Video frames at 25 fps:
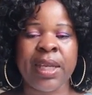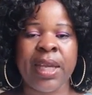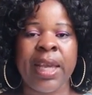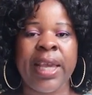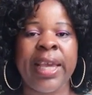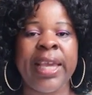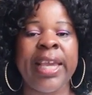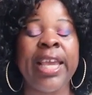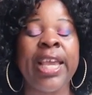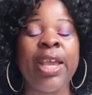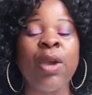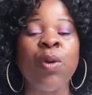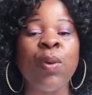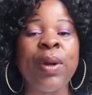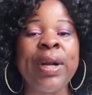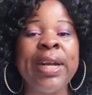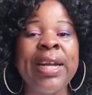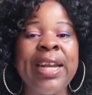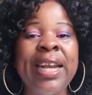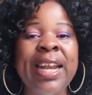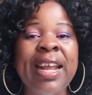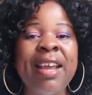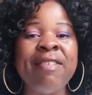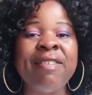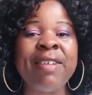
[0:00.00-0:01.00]
He will
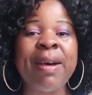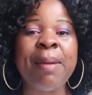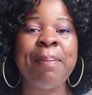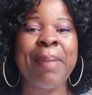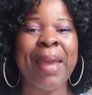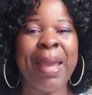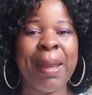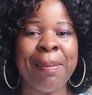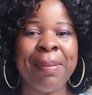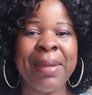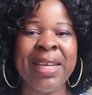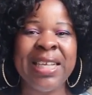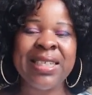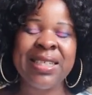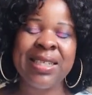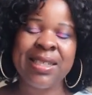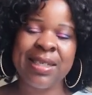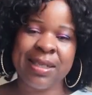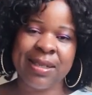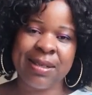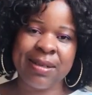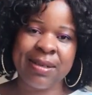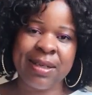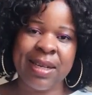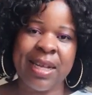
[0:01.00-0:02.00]
never permit.
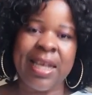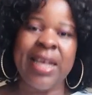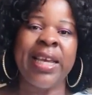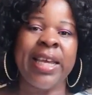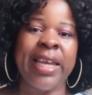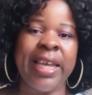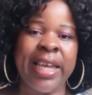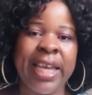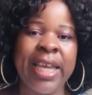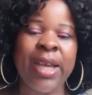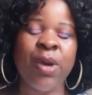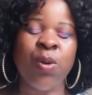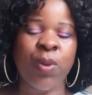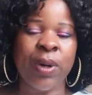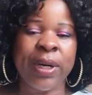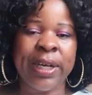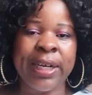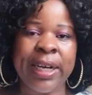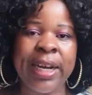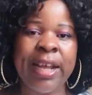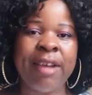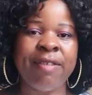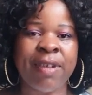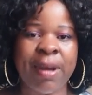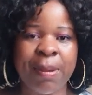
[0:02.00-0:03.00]
He will
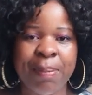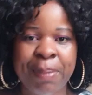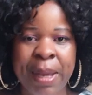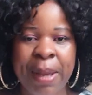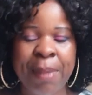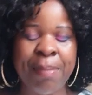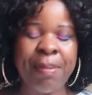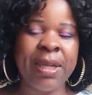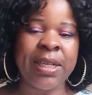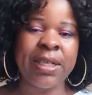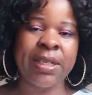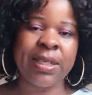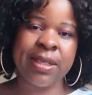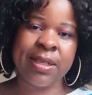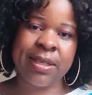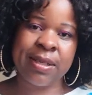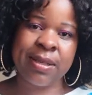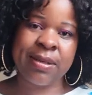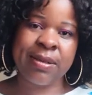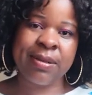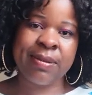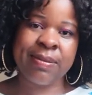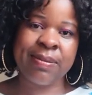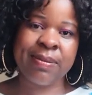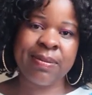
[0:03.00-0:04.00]
never permit.
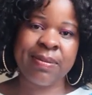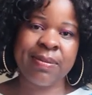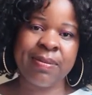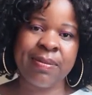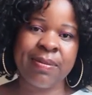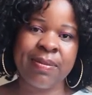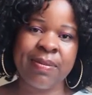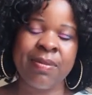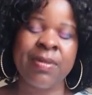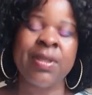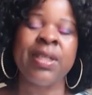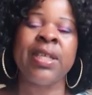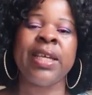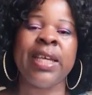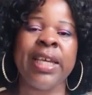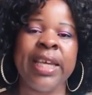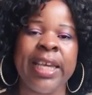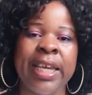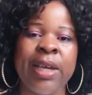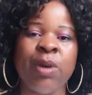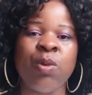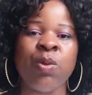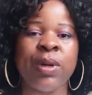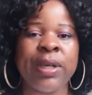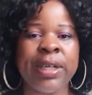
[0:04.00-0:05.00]

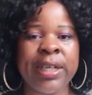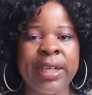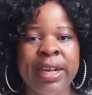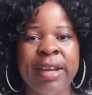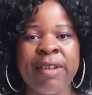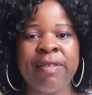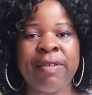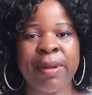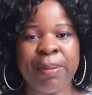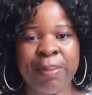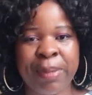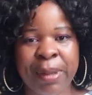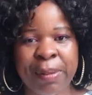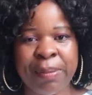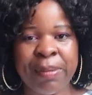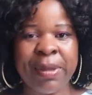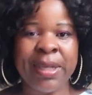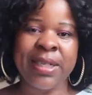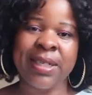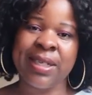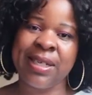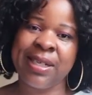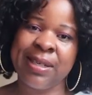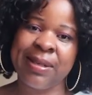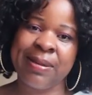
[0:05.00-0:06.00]
He will never
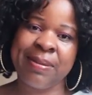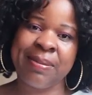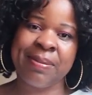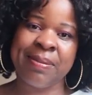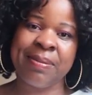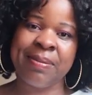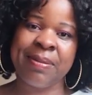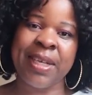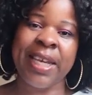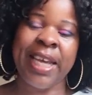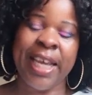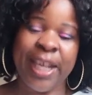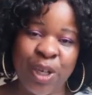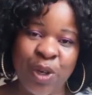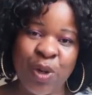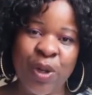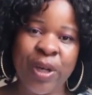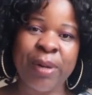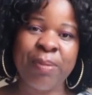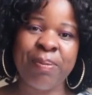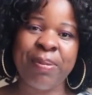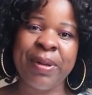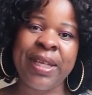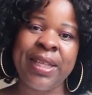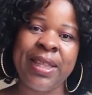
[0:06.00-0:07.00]
permit. Can you
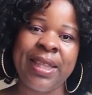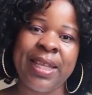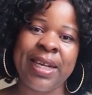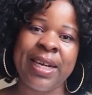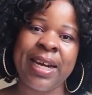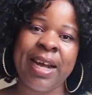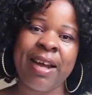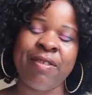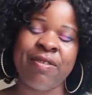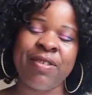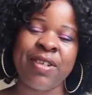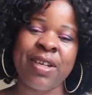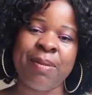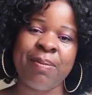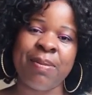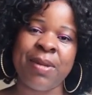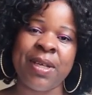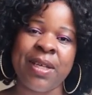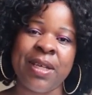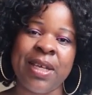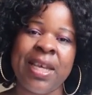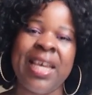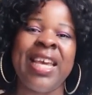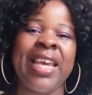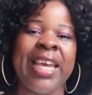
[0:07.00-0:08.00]
repeat that after me?
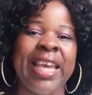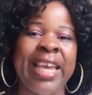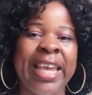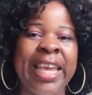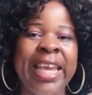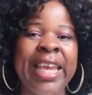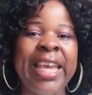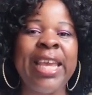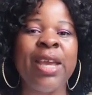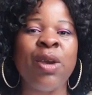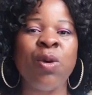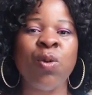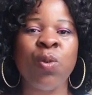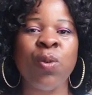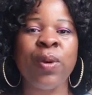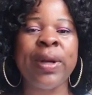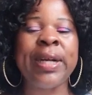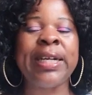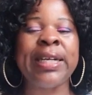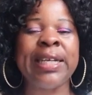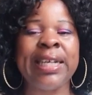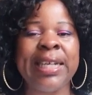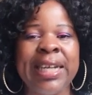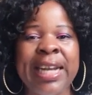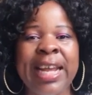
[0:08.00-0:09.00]
He
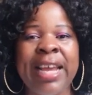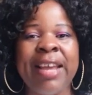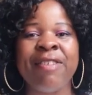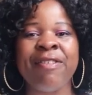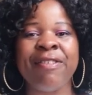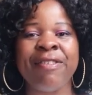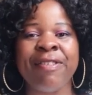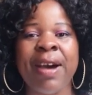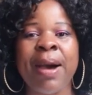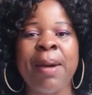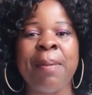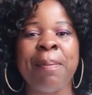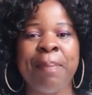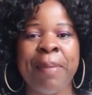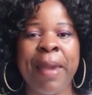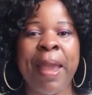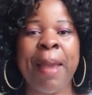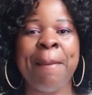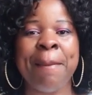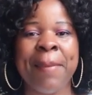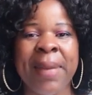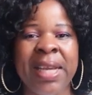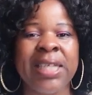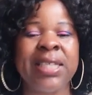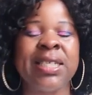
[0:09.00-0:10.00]
will never
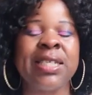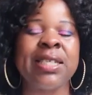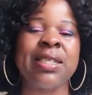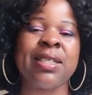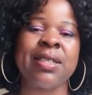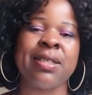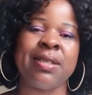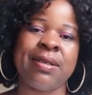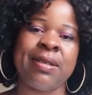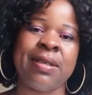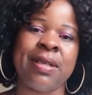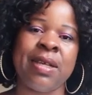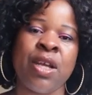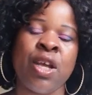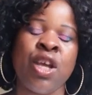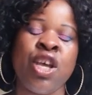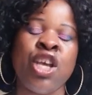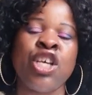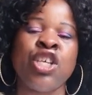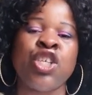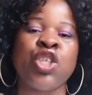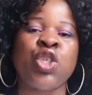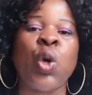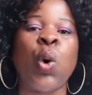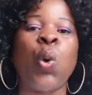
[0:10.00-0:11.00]
permit.
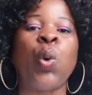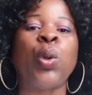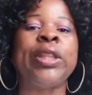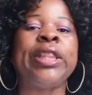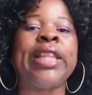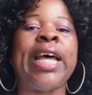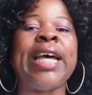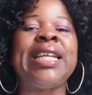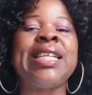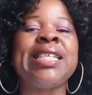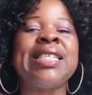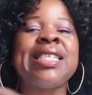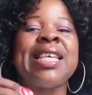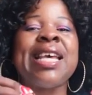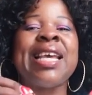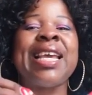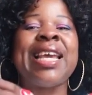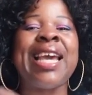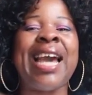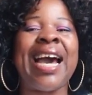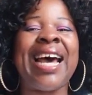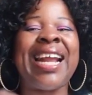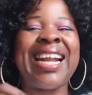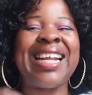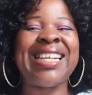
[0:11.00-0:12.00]
So that is a
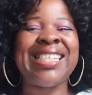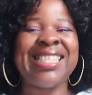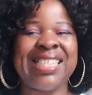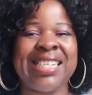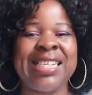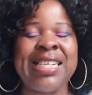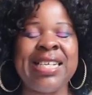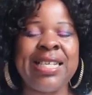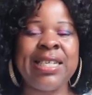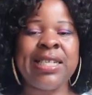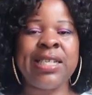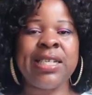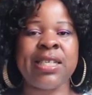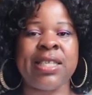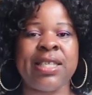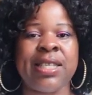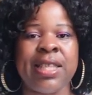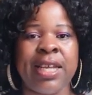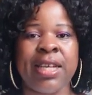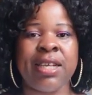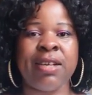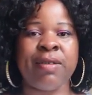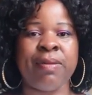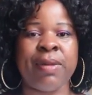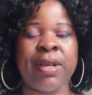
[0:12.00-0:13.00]
guaranteed
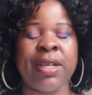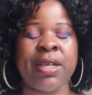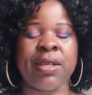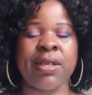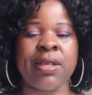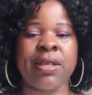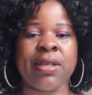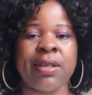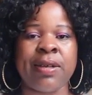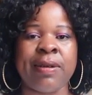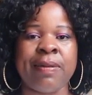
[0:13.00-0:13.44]
statement.